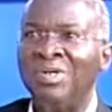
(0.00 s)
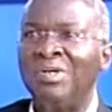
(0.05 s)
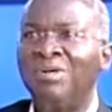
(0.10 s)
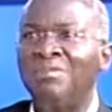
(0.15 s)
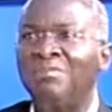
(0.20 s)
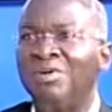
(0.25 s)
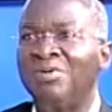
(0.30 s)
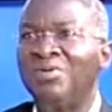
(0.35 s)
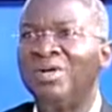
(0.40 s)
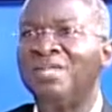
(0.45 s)

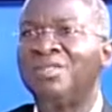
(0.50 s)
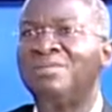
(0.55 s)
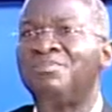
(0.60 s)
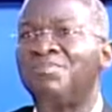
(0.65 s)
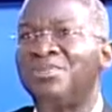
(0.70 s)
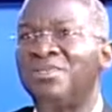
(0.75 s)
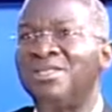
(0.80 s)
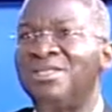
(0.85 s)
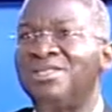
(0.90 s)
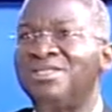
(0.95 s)
But when the
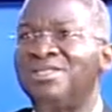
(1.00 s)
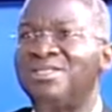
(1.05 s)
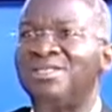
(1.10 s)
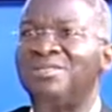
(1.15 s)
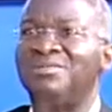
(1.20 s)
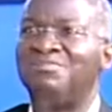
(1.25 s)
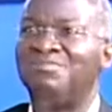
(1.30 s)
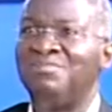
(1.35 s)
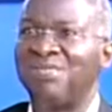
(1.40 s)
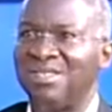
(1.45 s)
police is
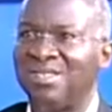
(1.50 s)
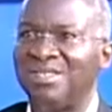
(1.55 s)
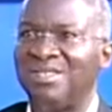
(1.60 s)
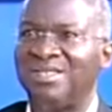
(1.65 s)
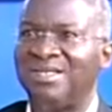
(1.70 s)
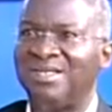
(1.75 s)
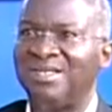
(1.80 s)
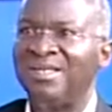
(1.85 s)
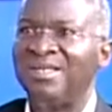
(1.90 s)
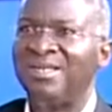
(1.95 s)

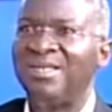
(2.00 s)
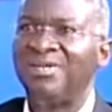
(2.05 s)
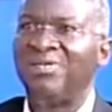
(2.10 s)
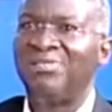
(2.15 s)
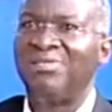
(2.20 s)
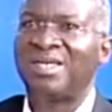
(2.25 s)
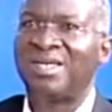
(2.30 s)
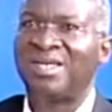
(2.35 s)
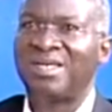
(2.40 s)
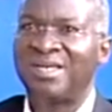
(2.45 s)
busy
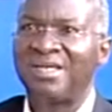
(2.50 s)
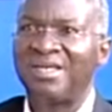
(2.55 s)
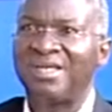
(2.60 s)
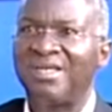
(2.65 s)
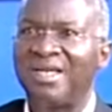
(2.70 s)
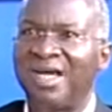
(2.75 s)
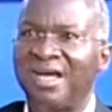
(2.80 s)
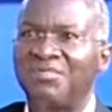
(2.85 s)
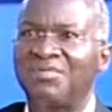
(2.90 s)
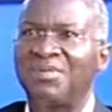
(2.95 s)
with
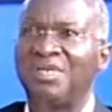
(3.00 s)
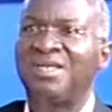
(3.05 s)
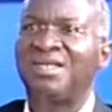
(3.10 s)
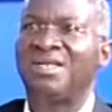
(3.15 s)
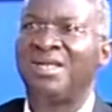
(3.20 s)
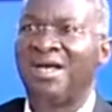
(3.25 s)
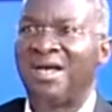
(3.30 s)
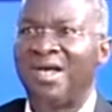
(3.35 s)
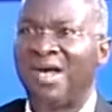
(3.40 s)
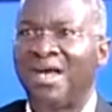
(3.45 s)
kidnapping,
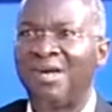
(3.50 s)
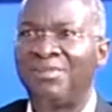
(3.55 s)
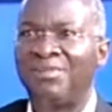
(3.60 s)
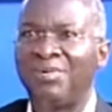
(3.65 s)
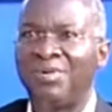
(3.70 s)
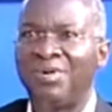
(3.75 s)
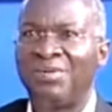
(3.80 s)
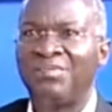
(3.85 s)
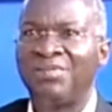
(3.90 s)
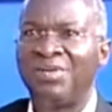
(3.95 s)
armed
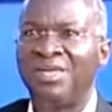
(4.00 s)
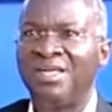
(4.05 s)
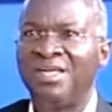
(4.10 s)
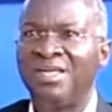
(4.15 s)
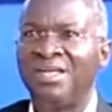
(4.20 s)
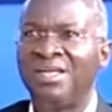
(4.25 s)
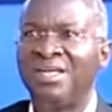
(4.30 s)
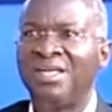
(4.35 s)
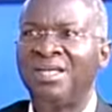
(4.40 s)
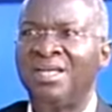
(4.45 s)
robbery,
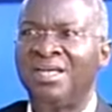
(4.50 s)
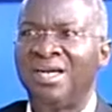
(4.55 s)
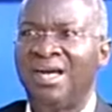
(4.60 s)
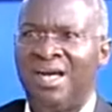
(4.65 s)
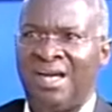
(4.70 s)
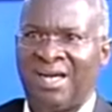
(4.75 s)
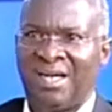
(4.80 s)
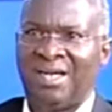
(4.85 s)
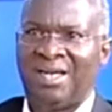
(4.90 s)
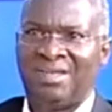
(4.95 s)

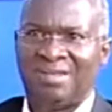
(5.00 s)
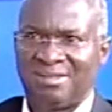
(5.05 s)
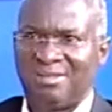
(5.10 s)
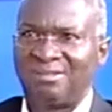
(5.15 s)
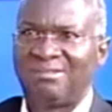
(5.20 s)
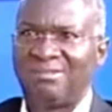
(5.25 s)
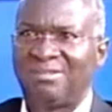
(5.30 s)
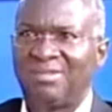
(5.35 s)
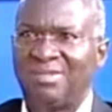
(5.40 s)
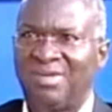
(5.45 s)
and
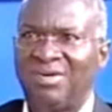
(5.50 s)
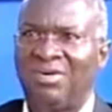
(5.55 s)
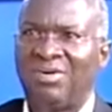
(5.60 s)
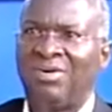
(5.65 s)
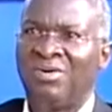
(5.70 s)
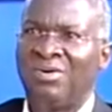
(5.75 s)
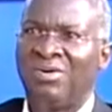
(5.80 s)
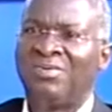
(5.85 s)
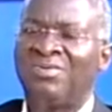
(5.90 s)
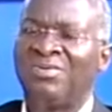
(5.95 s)

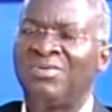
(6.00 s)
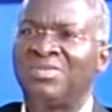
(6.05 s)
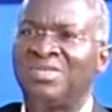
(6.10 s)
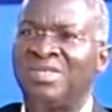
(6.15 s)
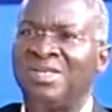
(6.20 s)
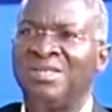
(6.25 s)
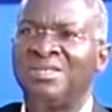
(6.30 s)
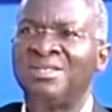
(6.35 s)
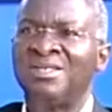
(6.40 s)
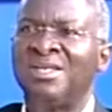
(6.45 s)
all of those
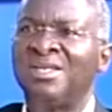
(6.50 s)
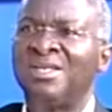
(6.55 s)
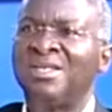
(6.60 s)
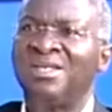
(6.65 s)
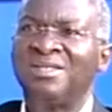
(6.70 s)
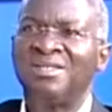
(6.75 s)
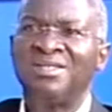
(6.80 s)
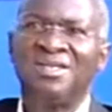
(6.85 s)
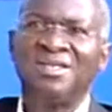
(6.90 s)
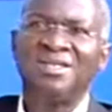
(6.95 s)
things,
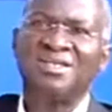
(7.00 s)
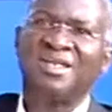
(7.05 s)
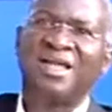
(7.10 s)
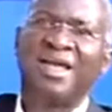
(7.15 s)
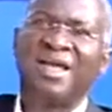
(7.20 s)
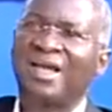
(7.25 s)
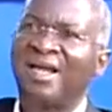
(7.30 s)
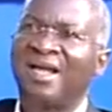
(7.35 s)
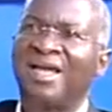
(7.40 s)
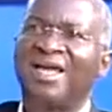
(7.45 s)
things
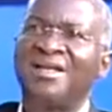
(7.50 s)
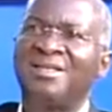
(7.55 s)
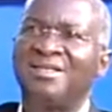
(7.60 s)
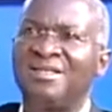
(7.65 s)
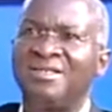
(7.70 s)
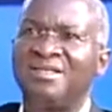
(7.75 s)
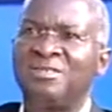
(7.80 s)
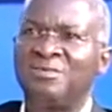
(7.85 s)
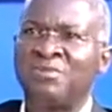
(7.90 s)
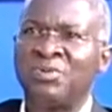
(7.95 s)
like land
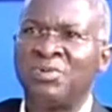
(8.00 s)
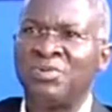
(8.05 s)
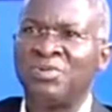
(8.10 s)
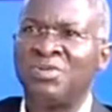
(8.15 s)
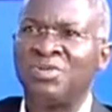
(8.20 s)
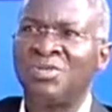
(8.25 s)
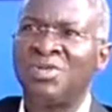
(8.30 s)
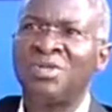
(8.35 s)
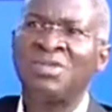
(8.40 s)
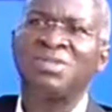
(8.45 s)
disputes
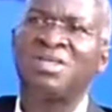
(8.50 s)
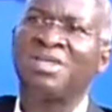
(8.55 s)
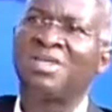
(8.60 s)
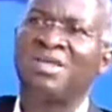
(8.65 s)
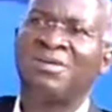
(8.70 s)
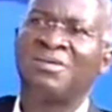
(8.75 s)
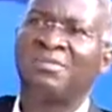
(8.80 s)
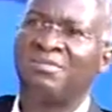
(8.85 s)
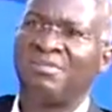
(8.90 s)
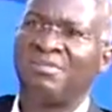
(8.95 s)
just take a